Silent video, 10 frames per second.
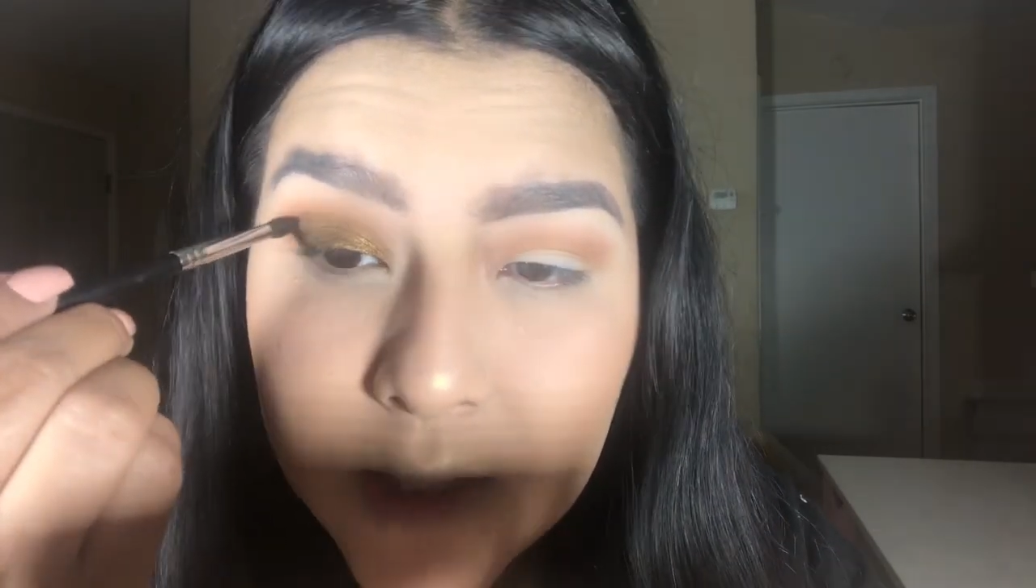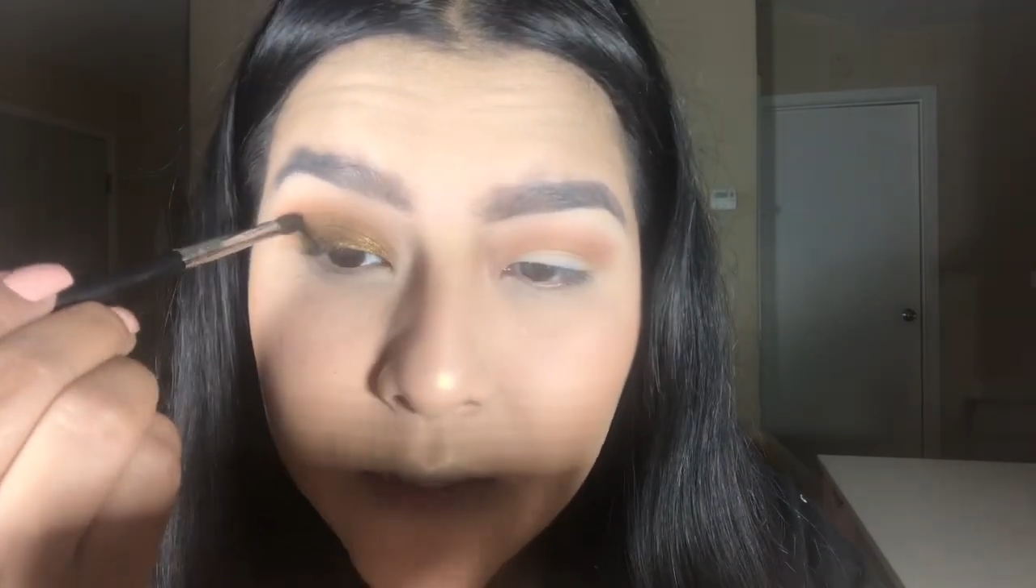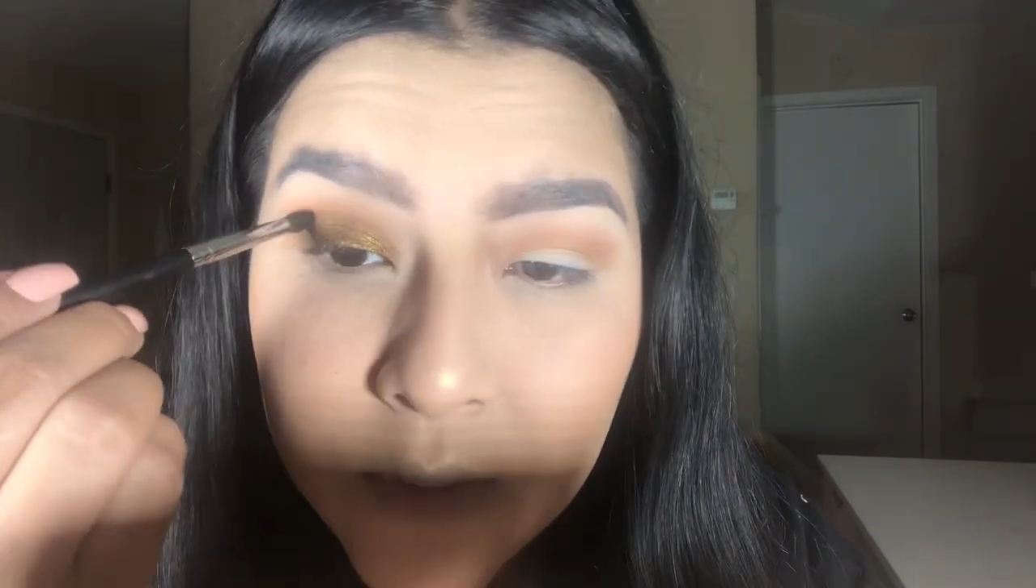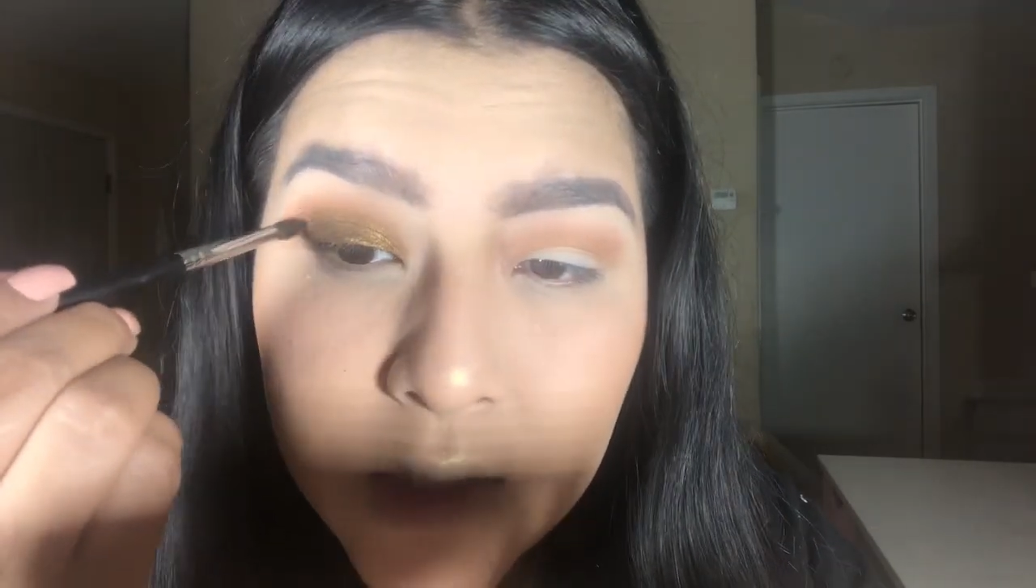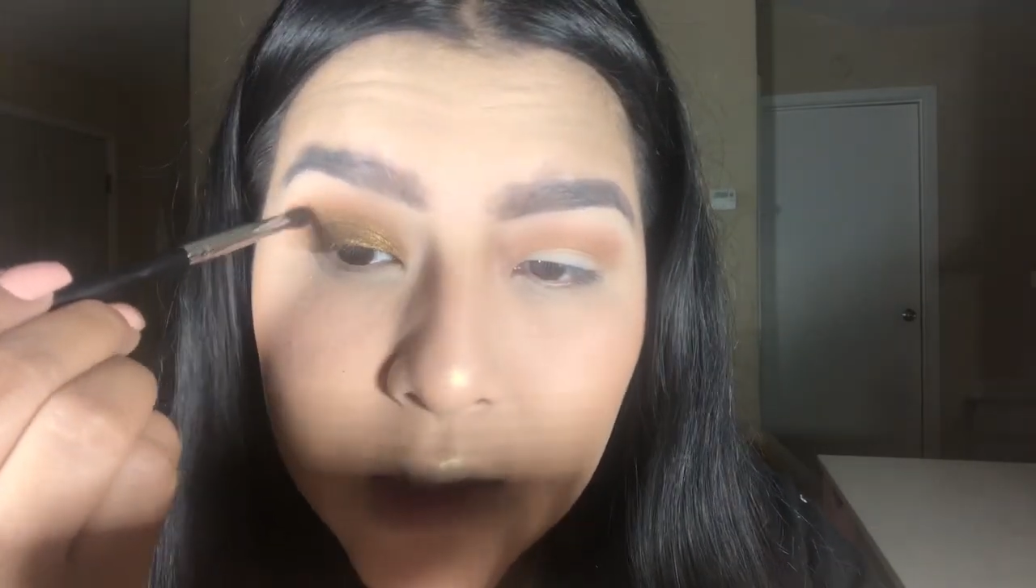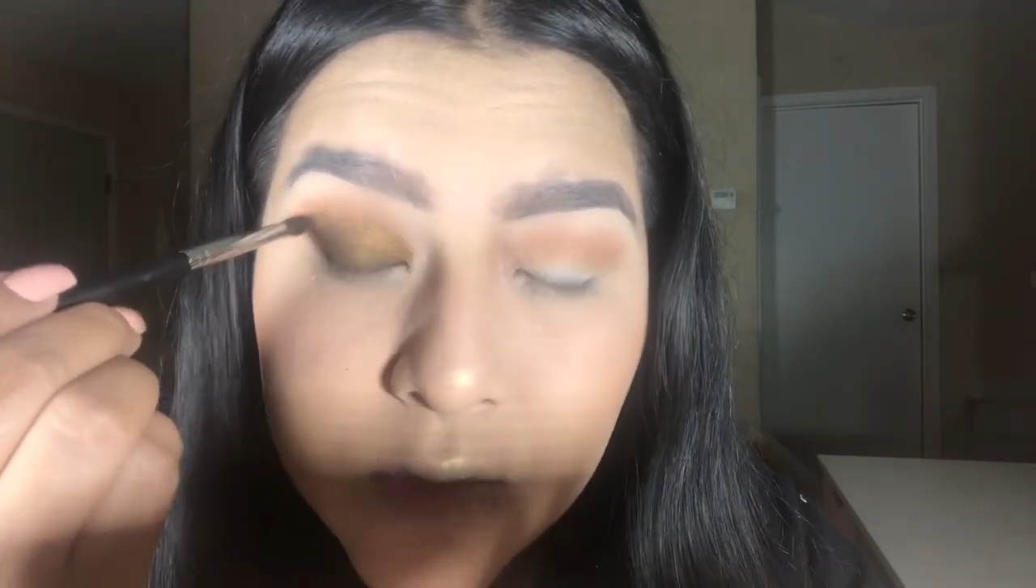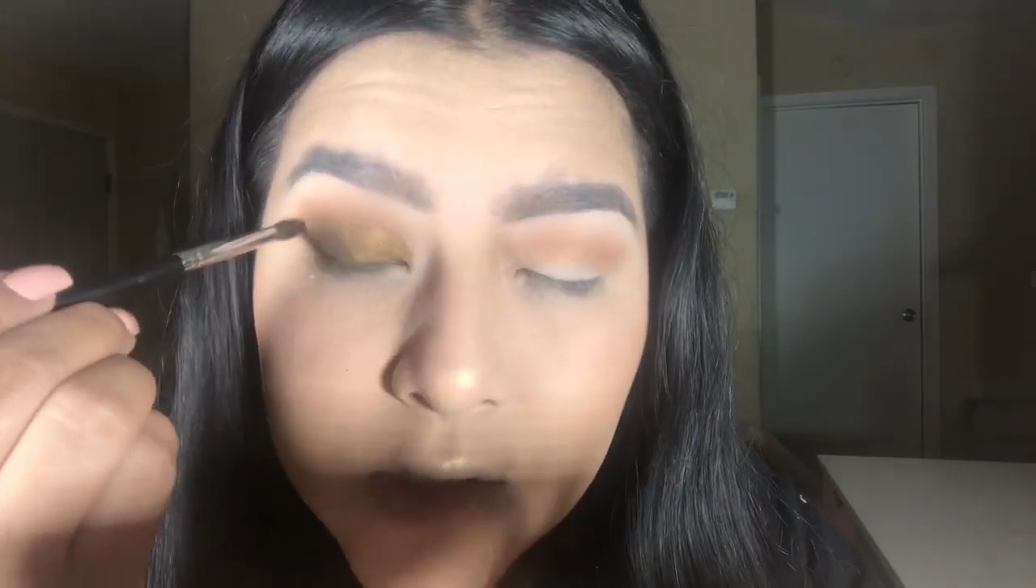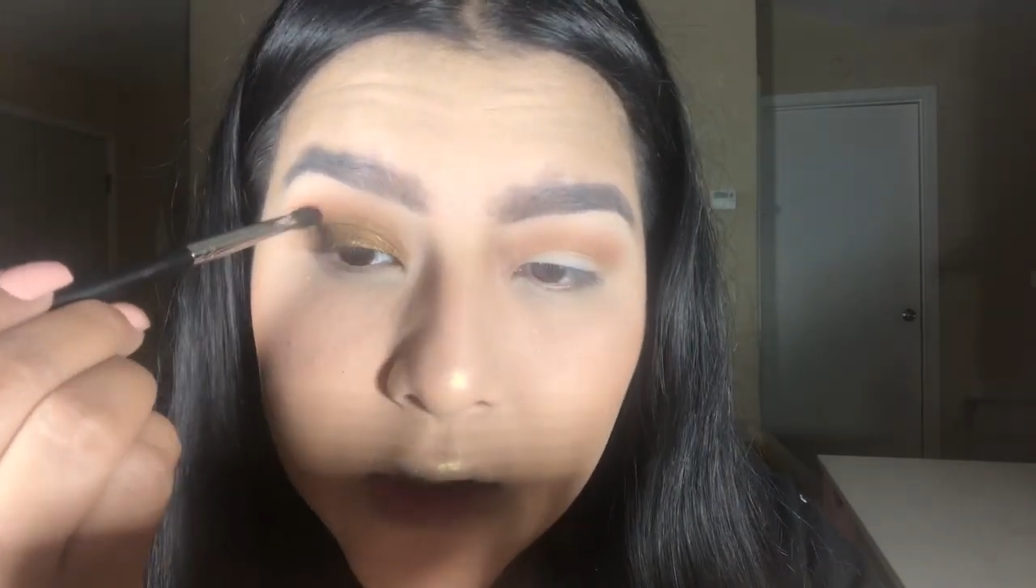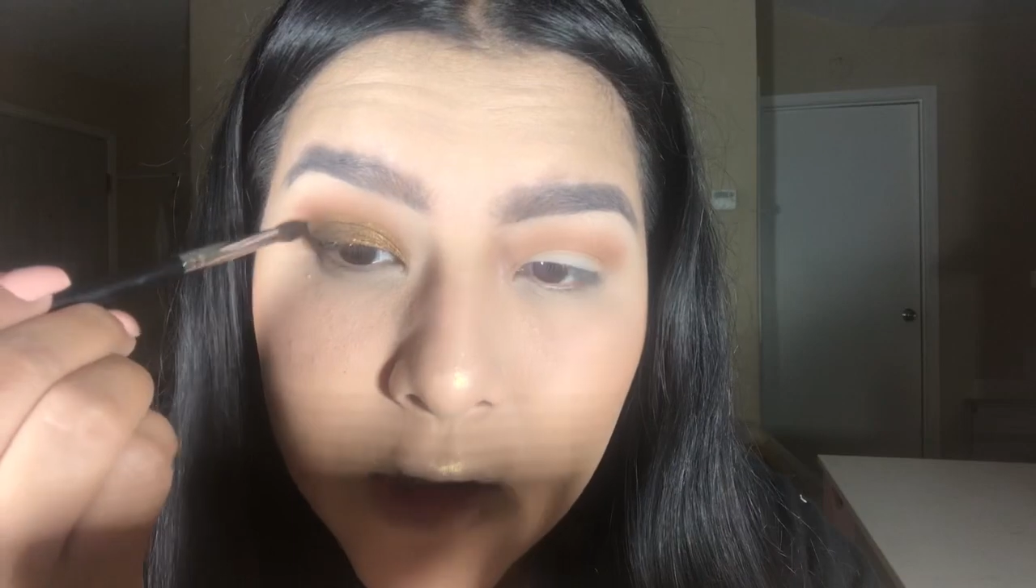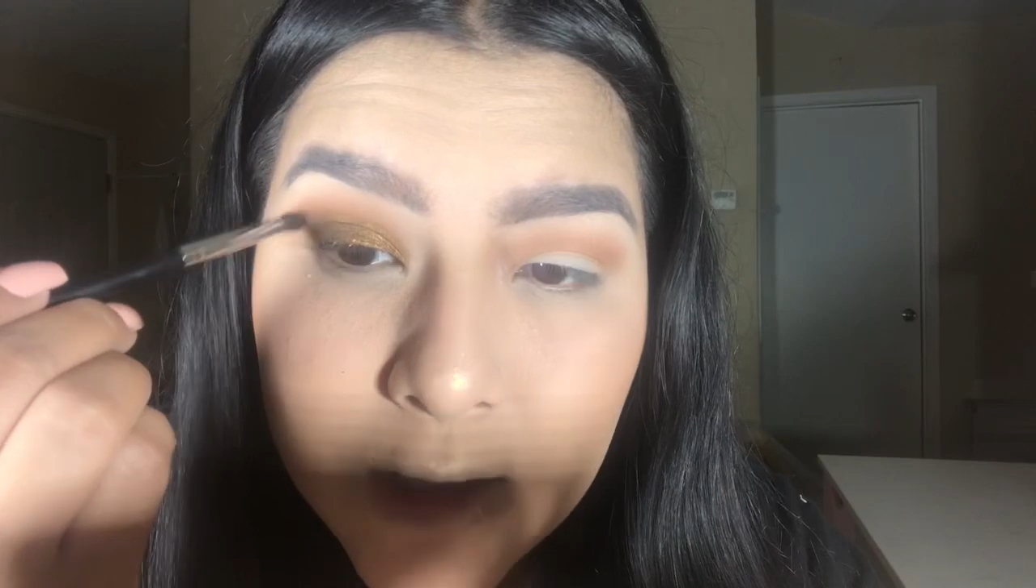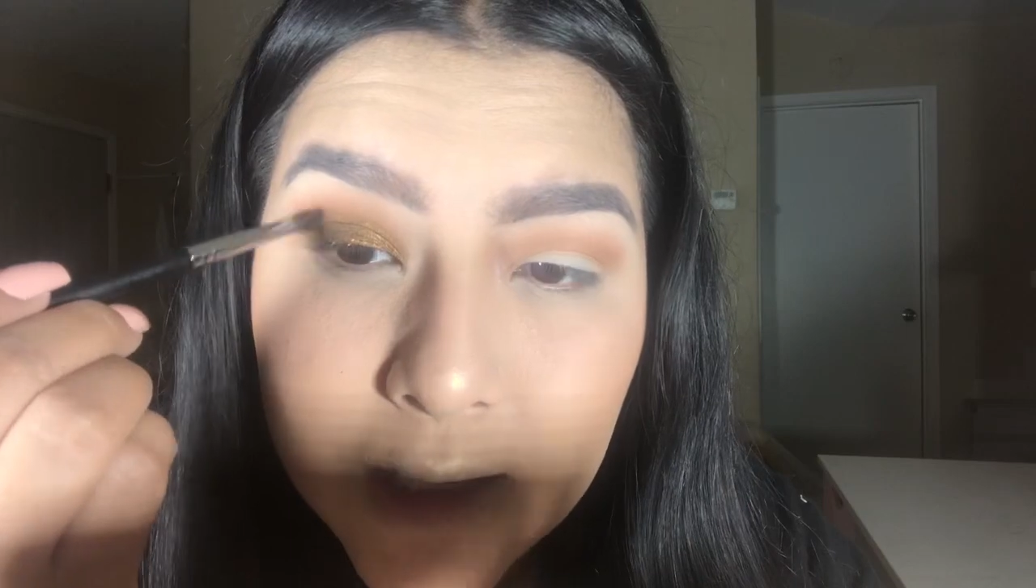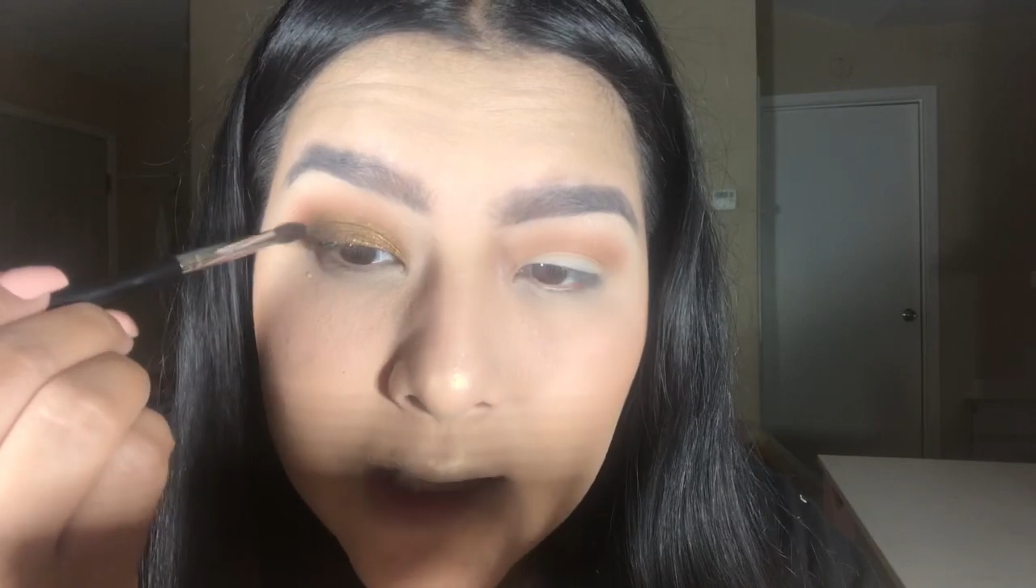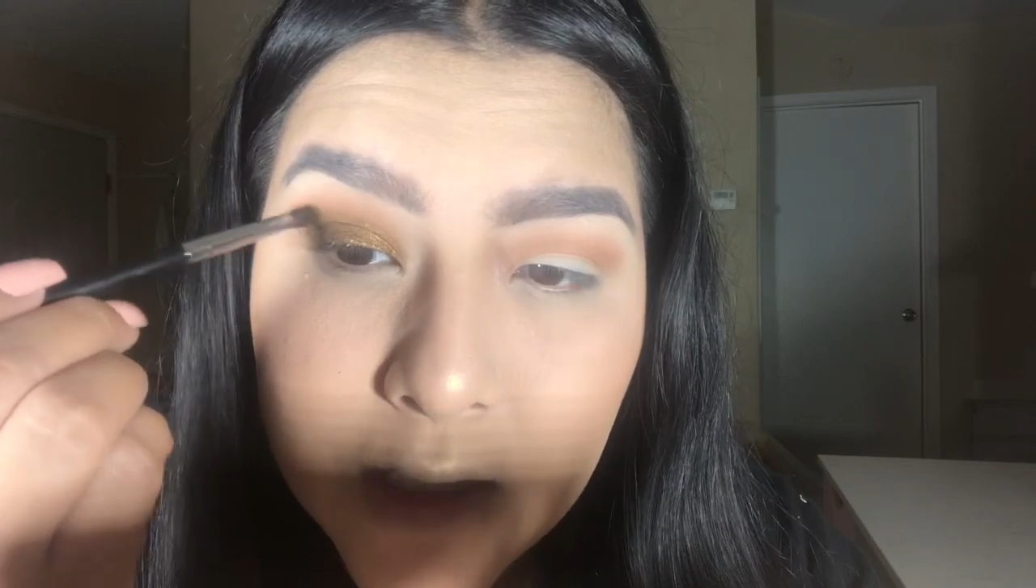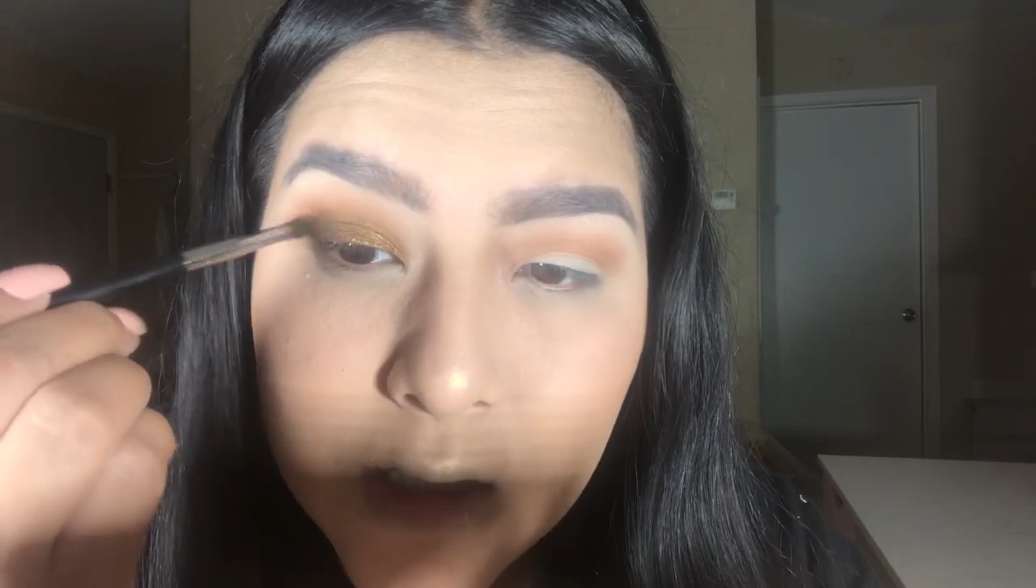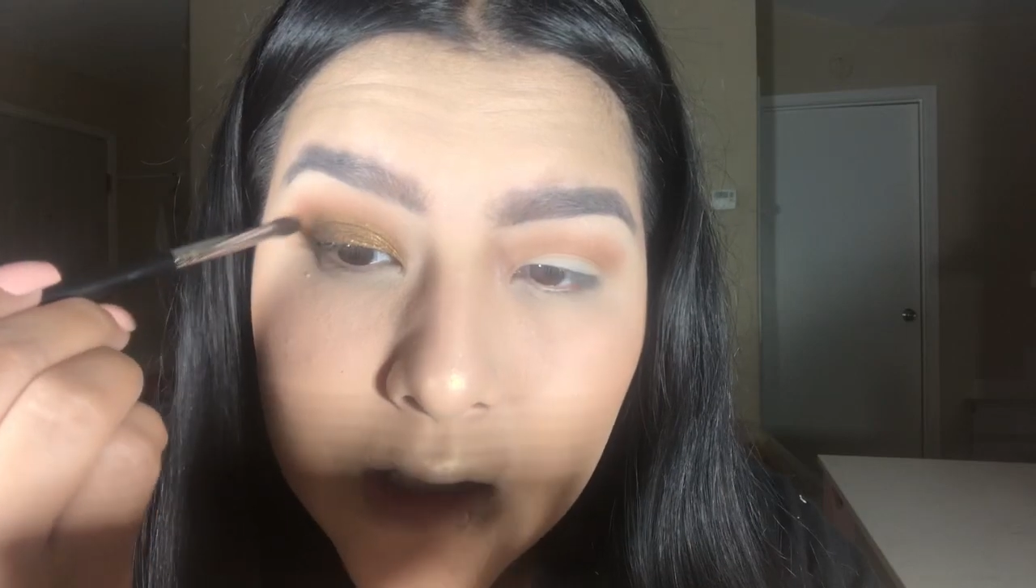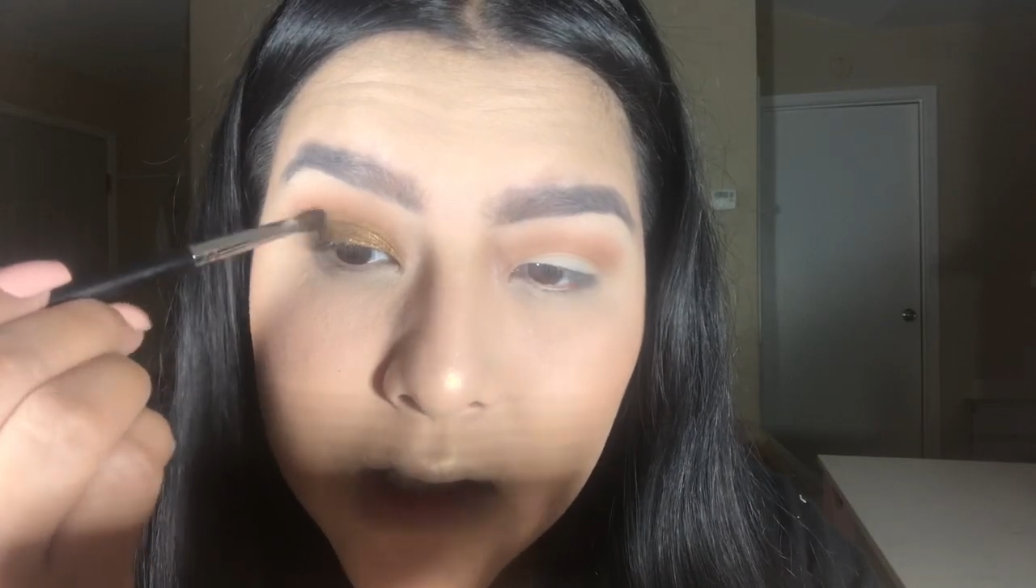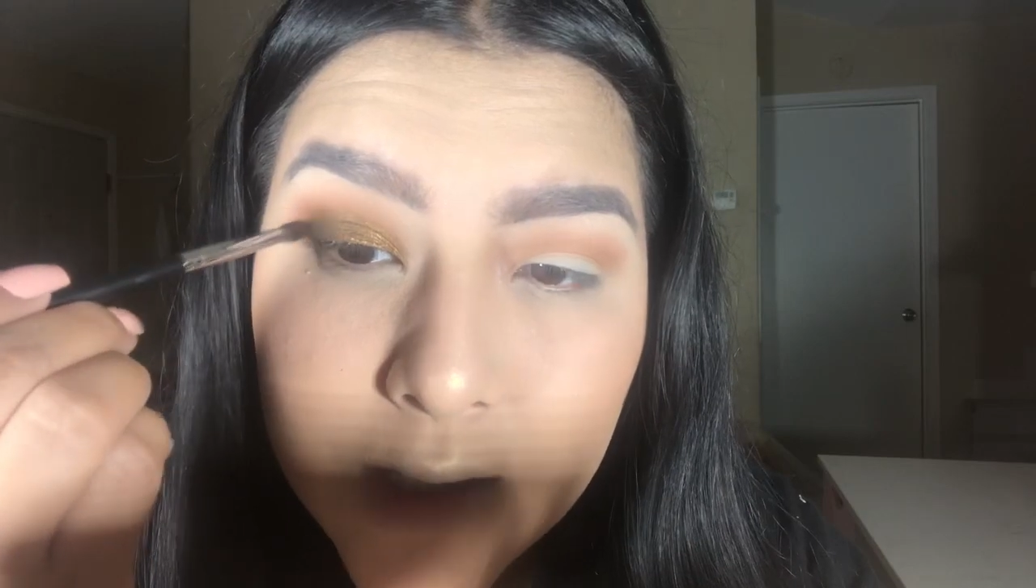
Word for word: that we use on our lid.